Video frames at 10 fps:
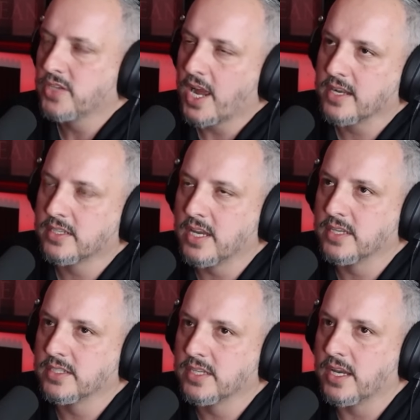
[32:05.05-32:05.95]
Godness
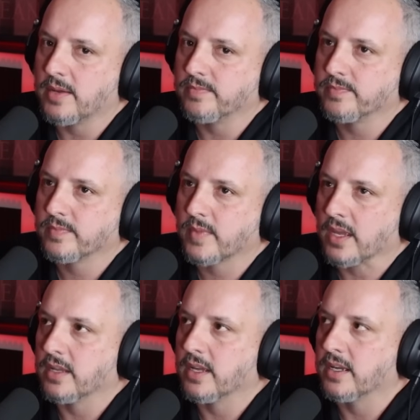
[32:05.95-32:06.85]
does
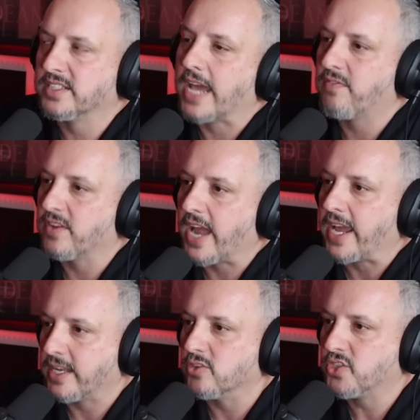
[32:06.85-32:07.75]
Taifa
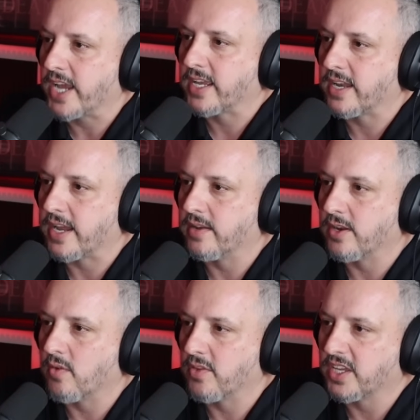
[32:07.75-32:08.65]
night, little jacket night.
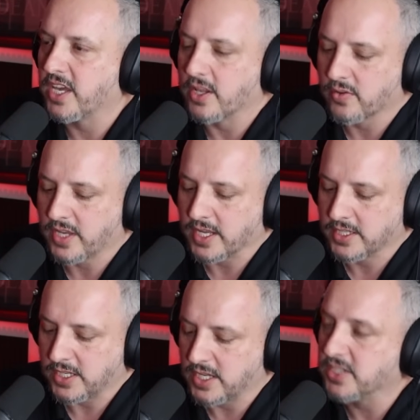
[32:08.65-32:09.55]
Little
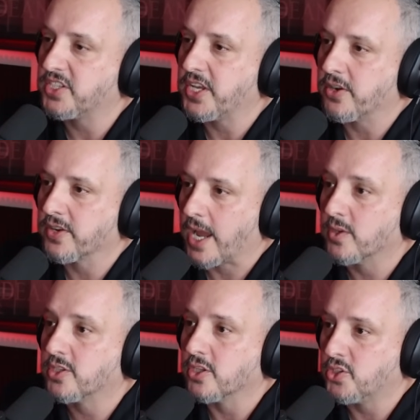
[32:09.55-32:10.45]
kids. He does Stinger night
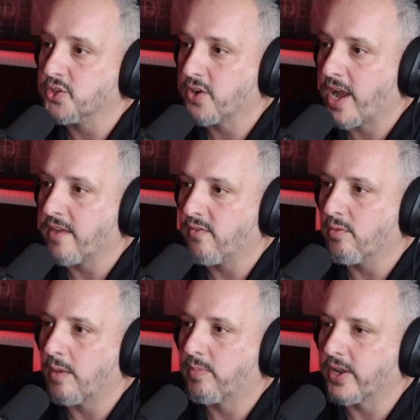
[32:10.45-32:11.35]
with the junior high
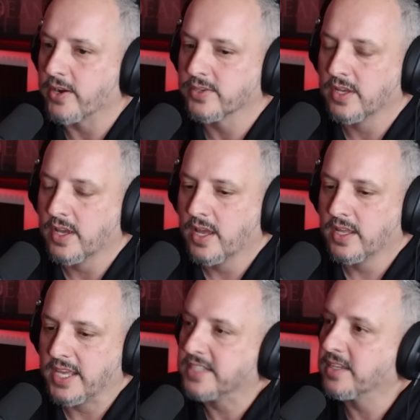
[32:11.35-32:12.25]
football players.
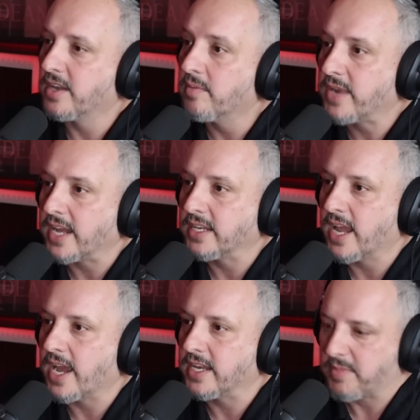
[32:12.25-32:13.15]
He has alumni
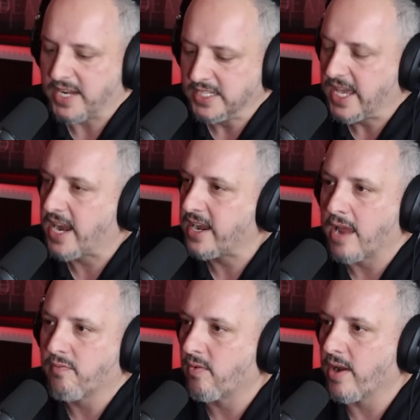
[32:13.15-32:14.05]
night. I mean, he's got a
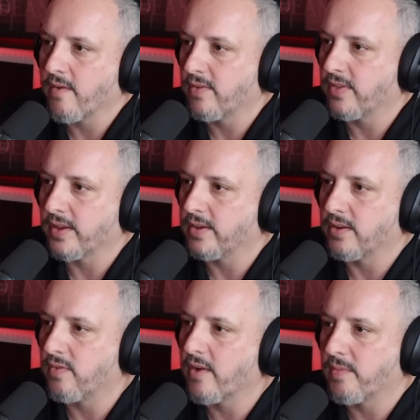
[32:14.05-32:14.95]
night for everything.
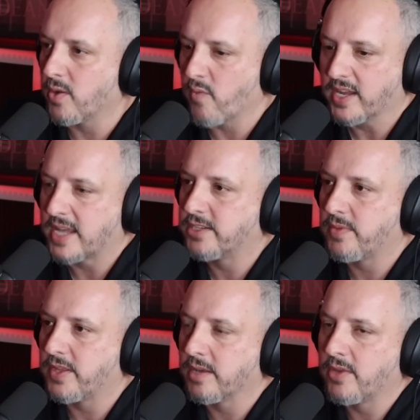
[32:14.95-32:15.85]
For everybody. Recognize
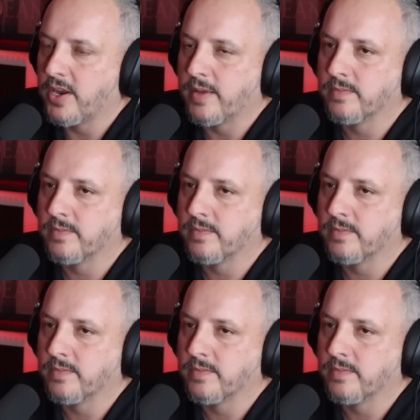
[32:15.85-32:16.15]
everybody in the community.